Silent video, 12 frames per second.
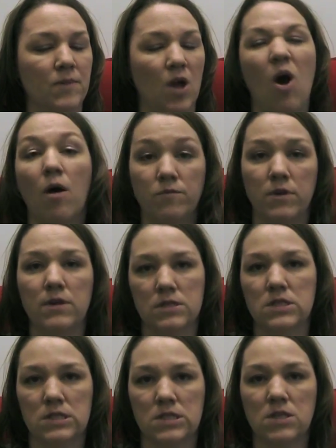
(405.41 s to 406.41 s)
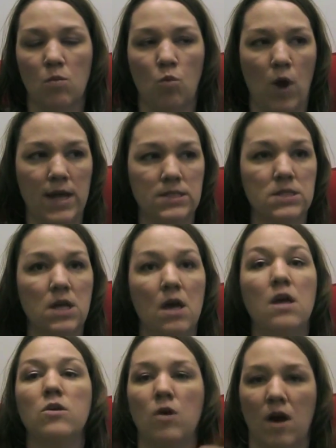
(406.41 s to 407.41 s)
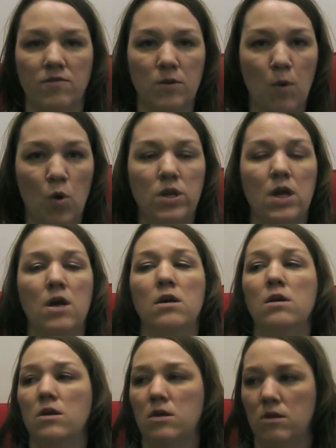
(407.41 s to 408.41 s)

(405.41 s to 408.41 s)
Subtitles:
obvious in some ways. You have pneumonia,